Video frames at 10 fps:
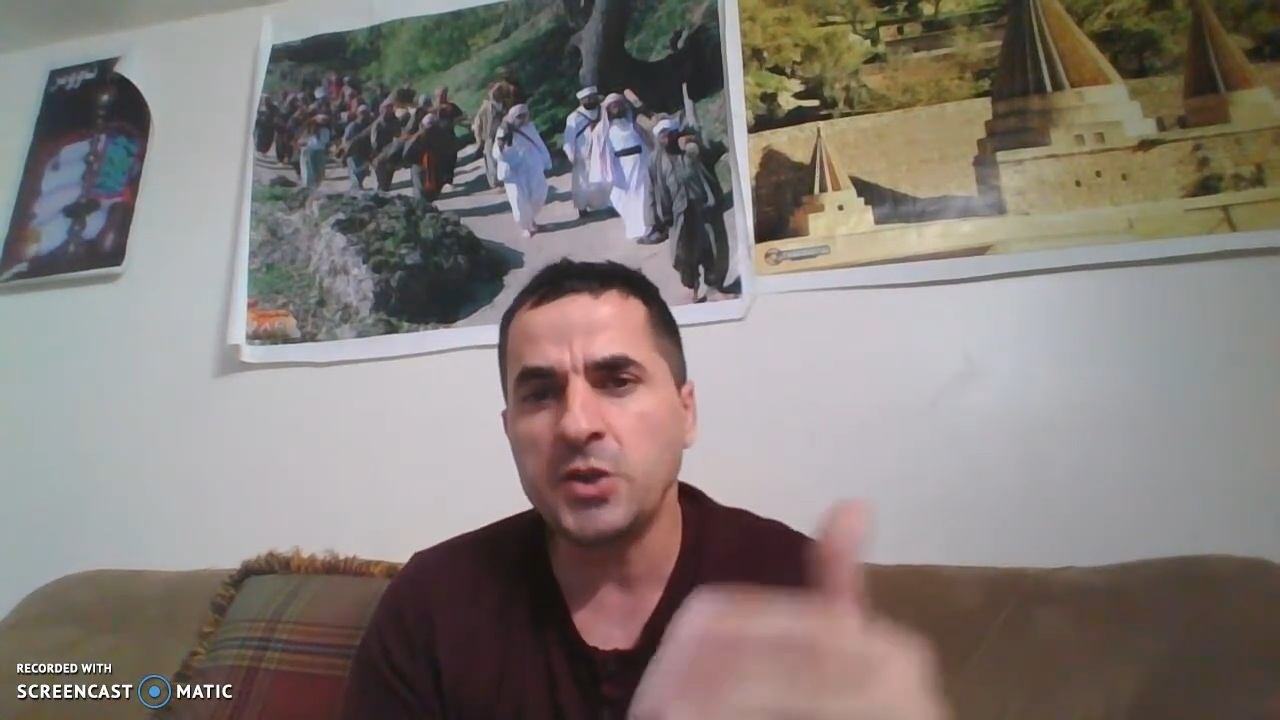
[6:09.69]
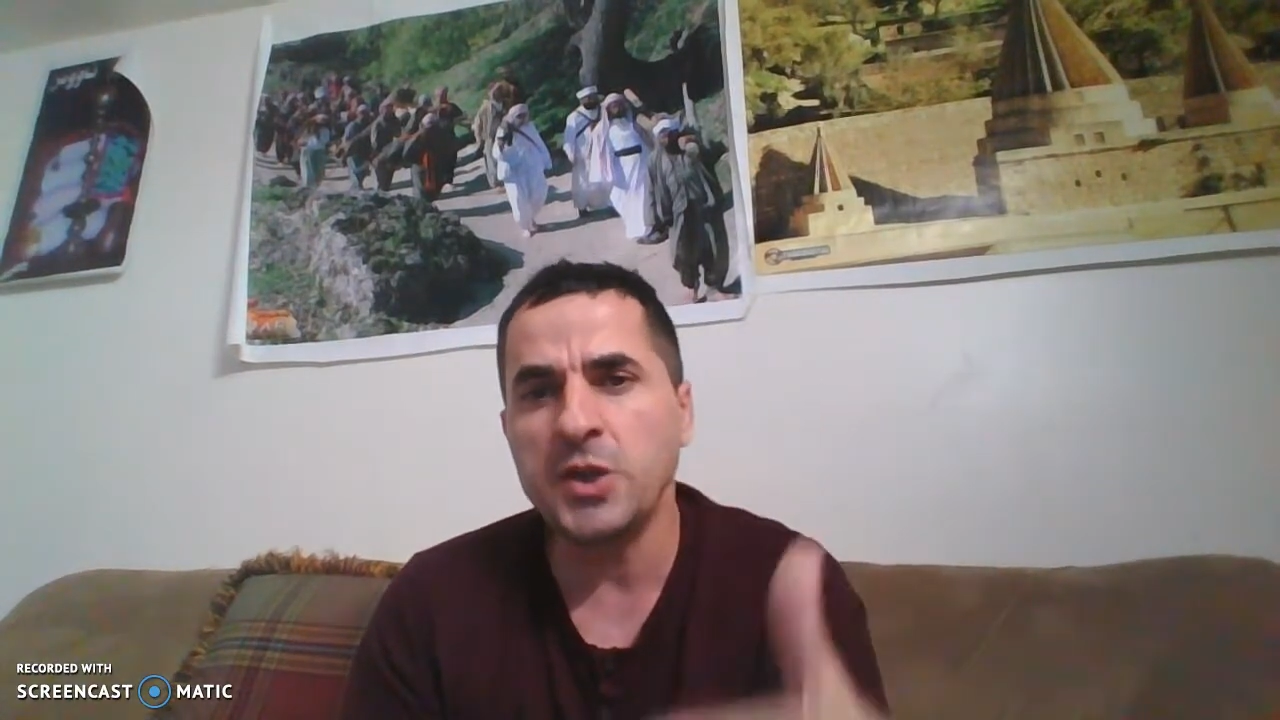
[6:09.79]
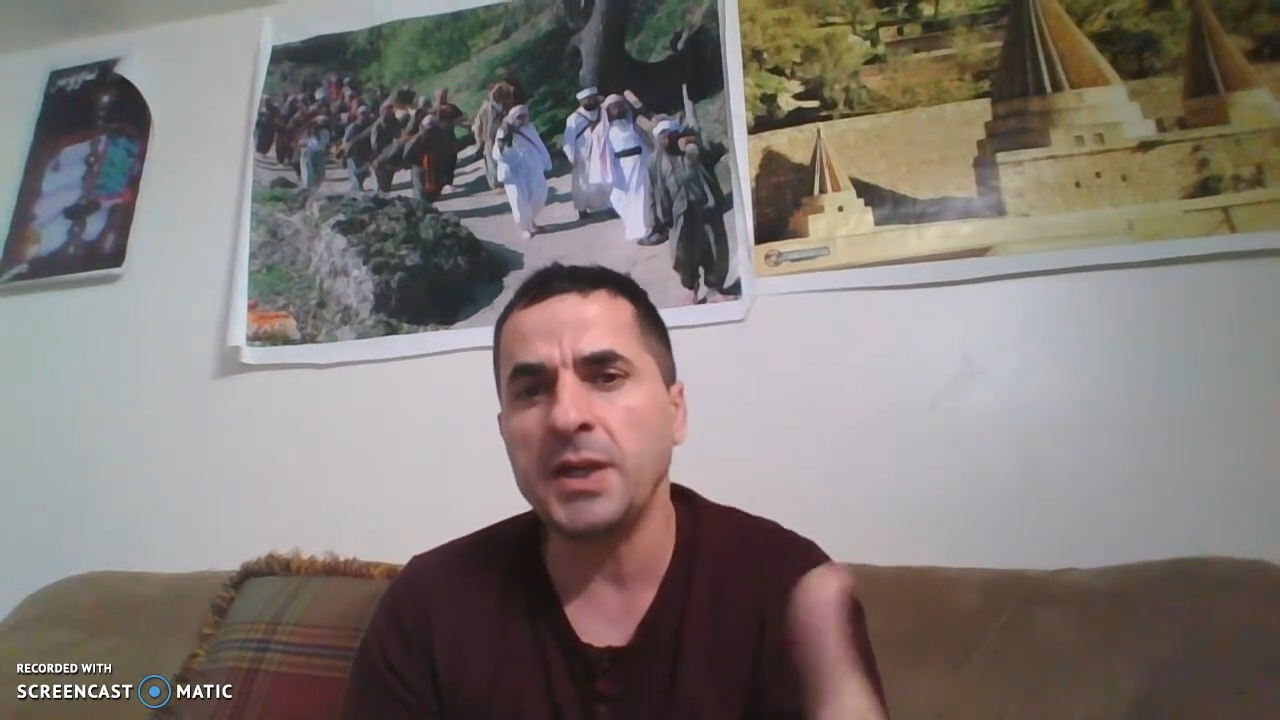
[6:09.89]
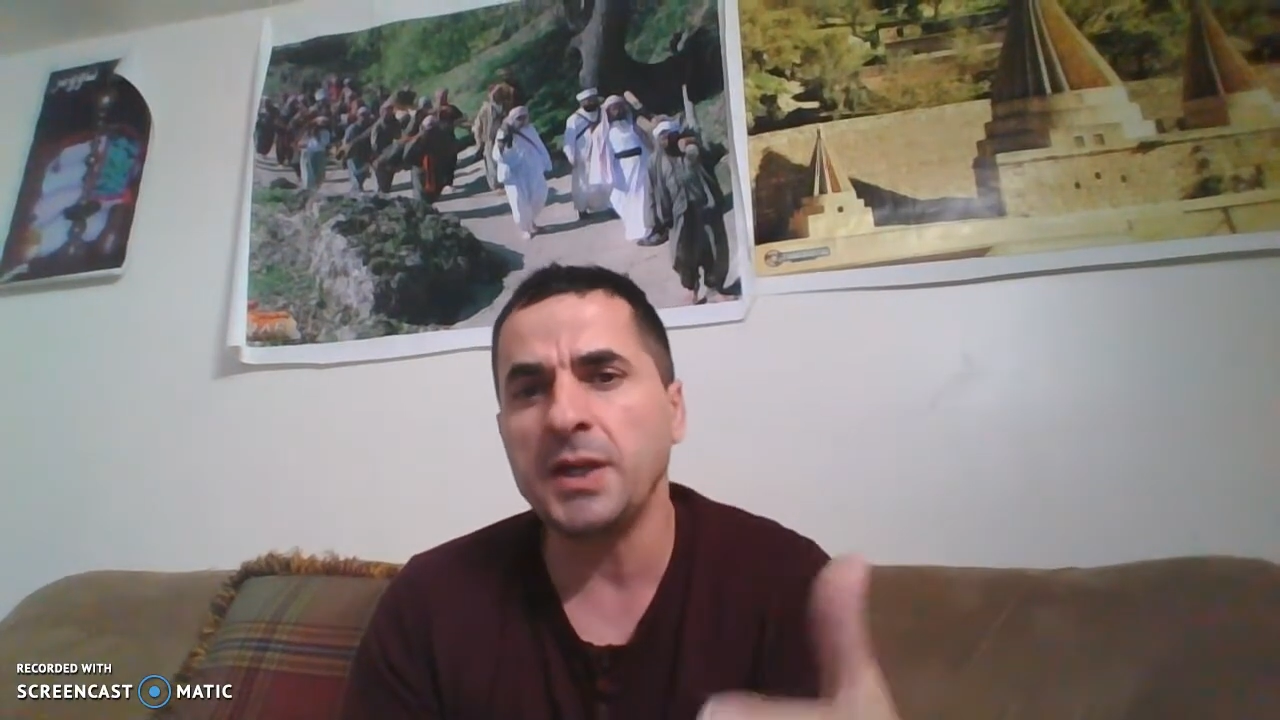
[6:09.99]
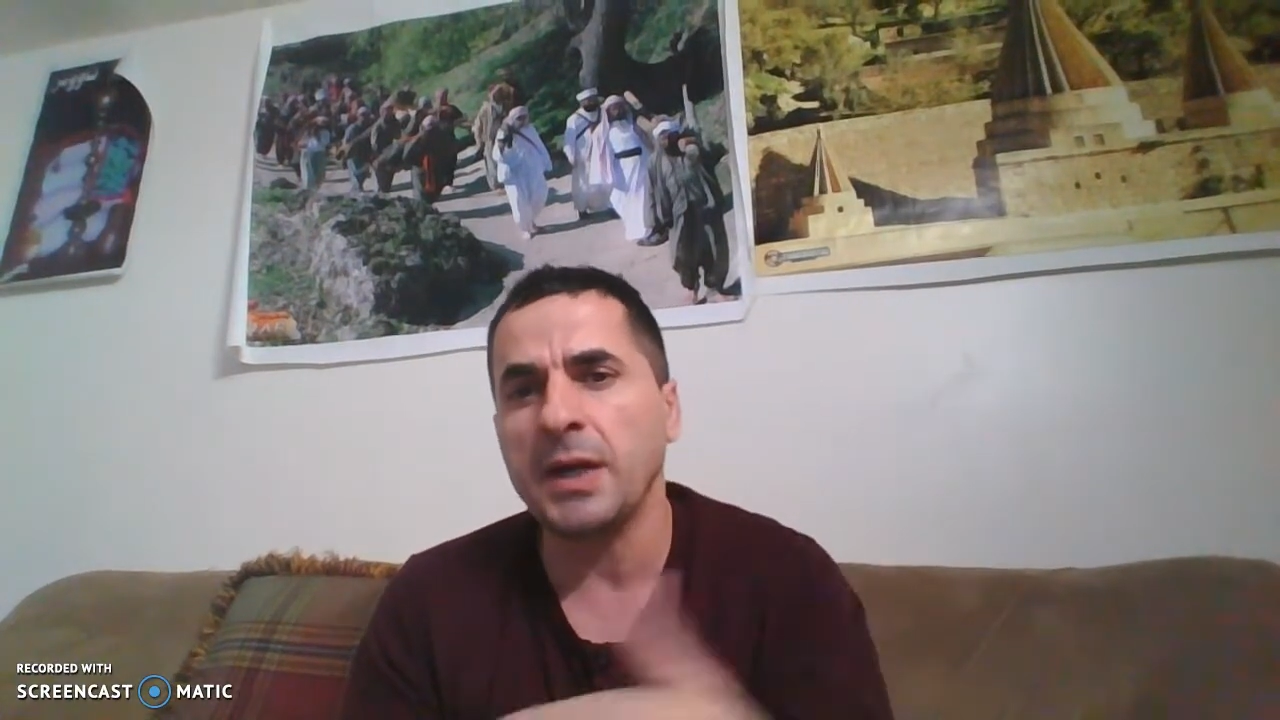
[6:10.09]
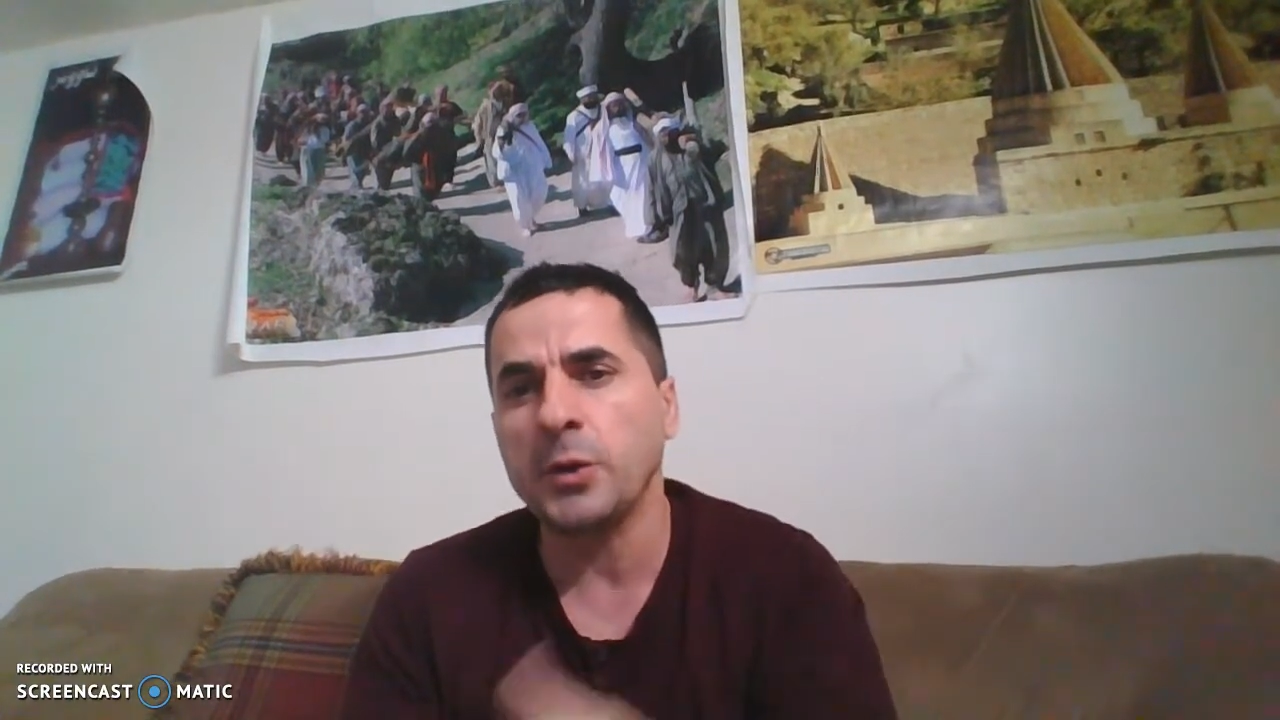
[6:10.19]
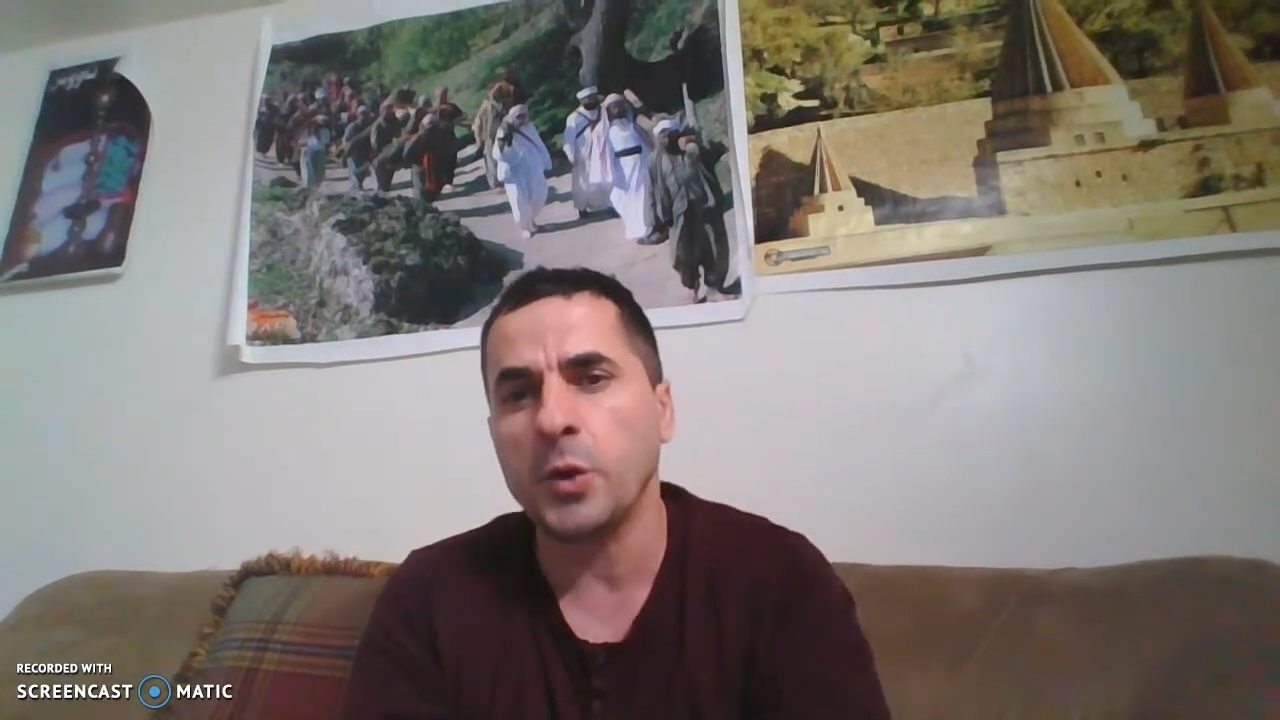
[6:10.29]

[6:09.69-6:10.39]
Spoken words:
general